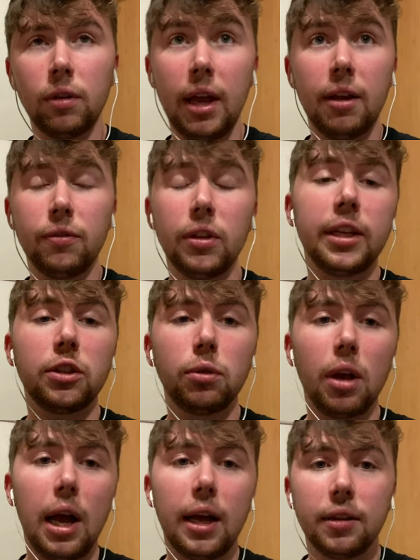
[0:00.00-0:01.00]
flakes
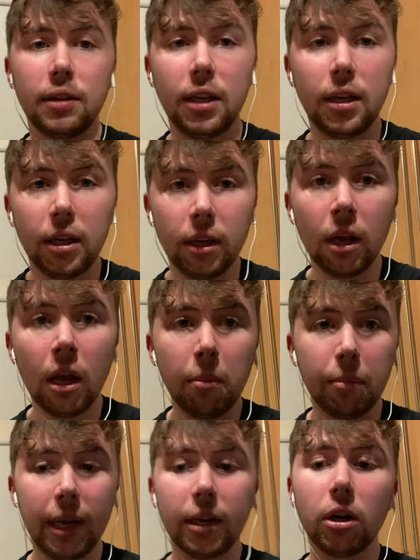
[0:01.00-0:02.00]
and the
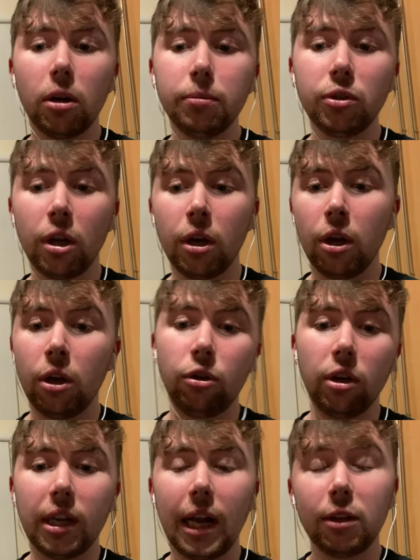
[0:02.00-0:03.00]
breadcrumbs. You
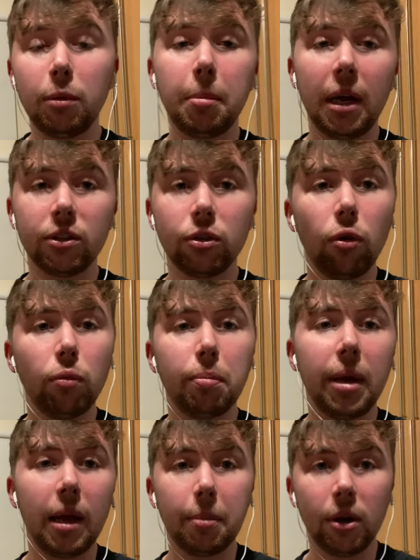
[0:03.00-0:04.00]
can add a wee bit of salt and
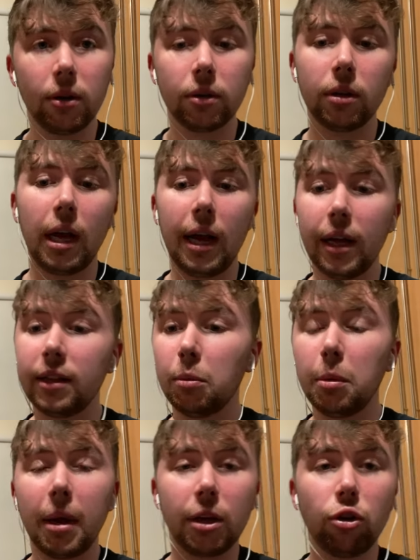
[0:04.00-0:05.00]
pepper and a wee
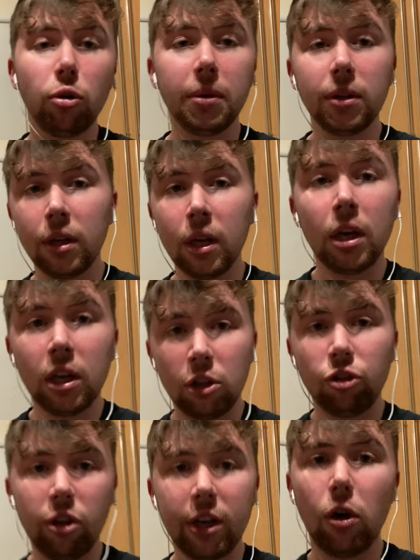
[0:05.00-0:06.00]
bit of cumin,
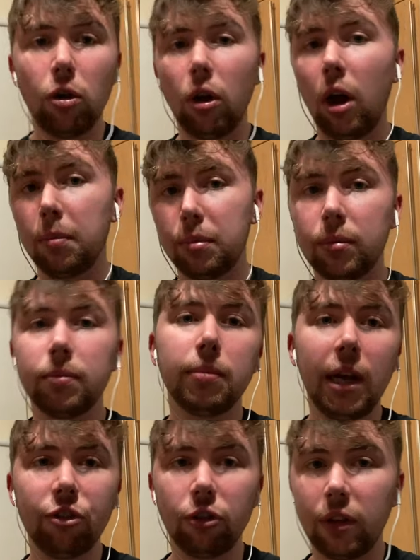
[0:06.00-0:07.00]
shake it all up,
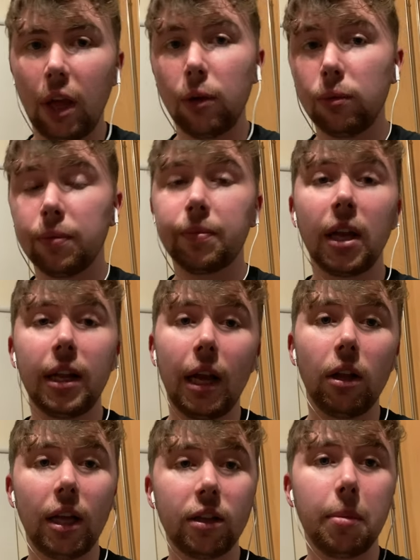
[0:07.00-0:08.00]
mash it down, and
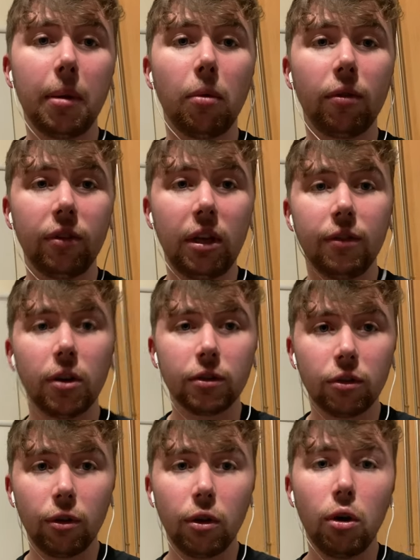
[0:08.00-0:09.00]
that'll add a bit more flavour
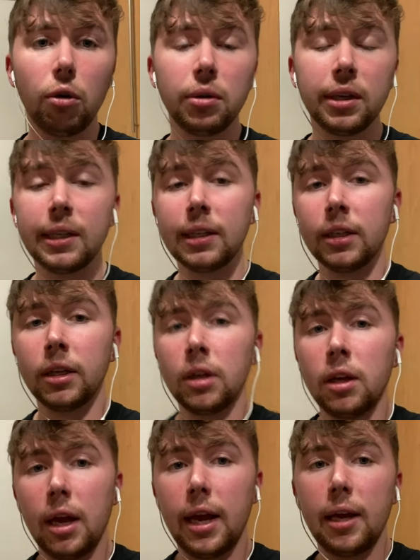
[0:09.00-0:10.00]
to it all.
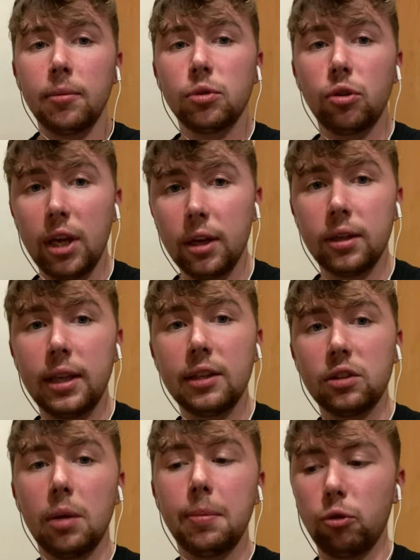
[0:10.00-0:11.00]
So yeah, next
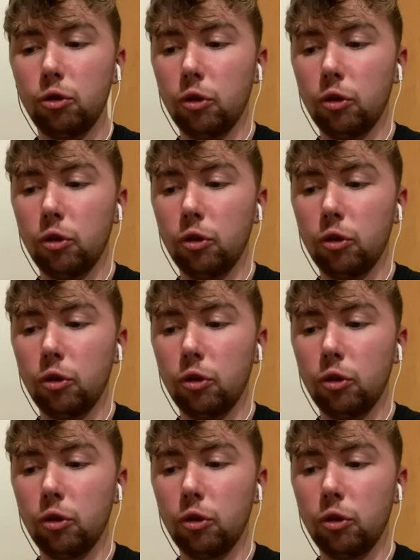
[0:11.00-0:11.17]
clip I'll show